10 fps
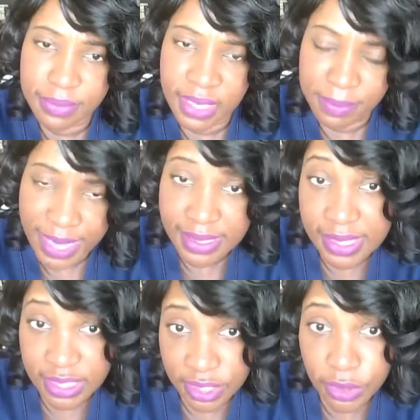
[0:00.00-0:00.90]
it makes
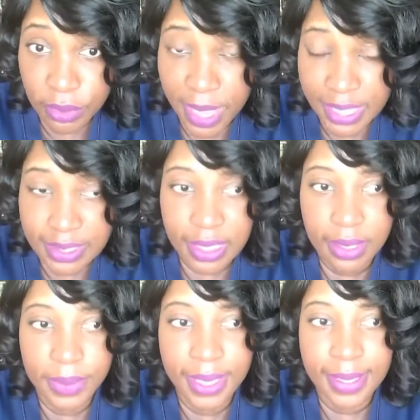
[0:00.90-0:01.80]
sense to you,
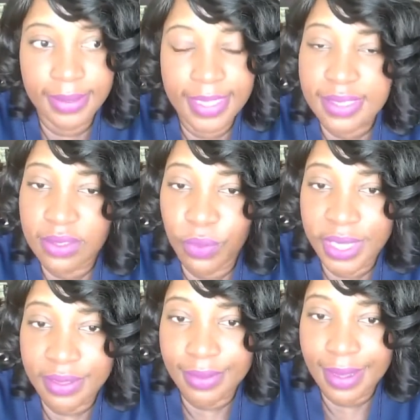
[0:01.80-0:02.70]
basically, but this is
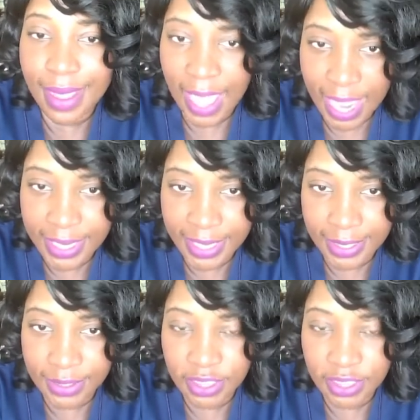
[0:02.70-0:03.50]
what I need.